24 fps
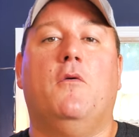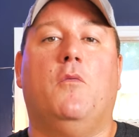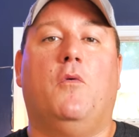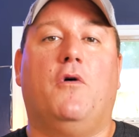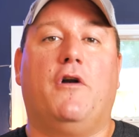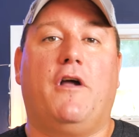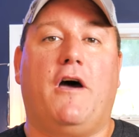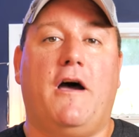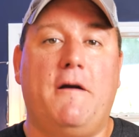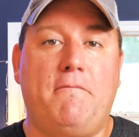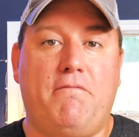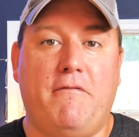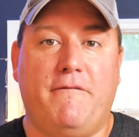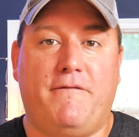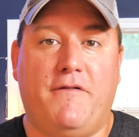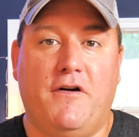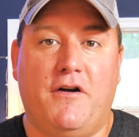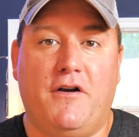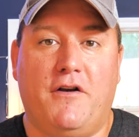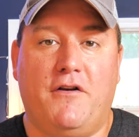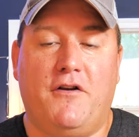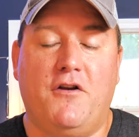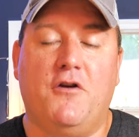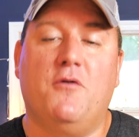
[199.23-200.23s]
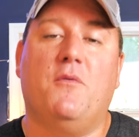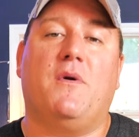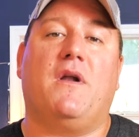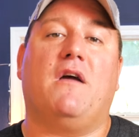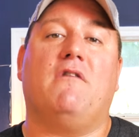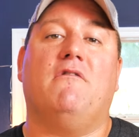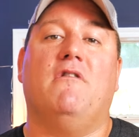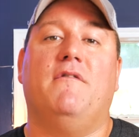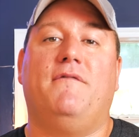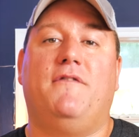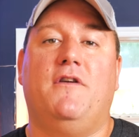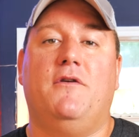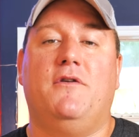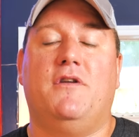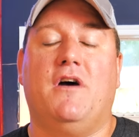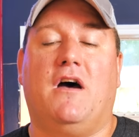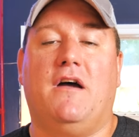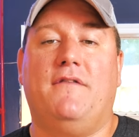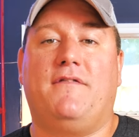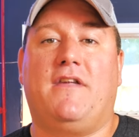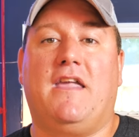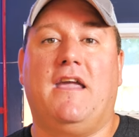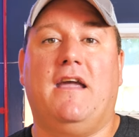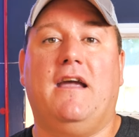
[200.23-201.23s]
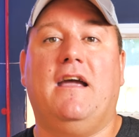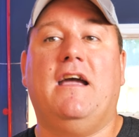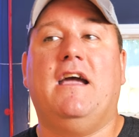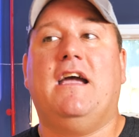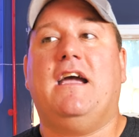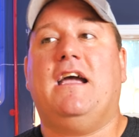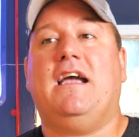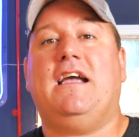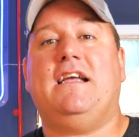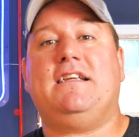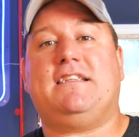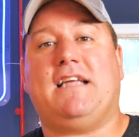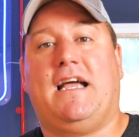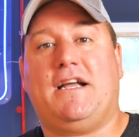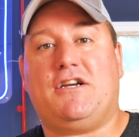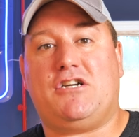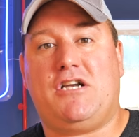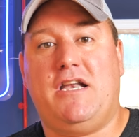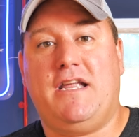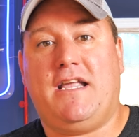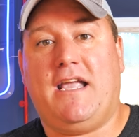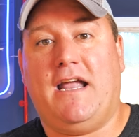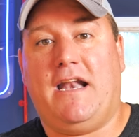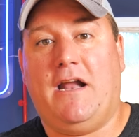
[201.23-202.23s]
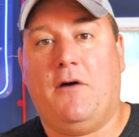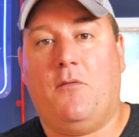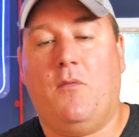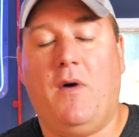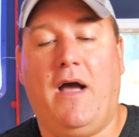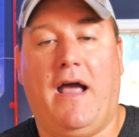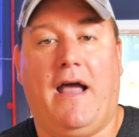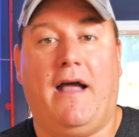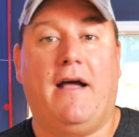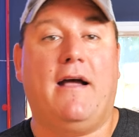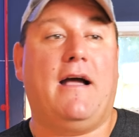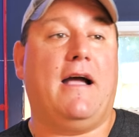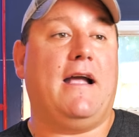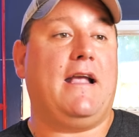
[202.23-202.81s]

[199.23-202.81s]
What I prefer to do when I review dive gear is actually get it wet.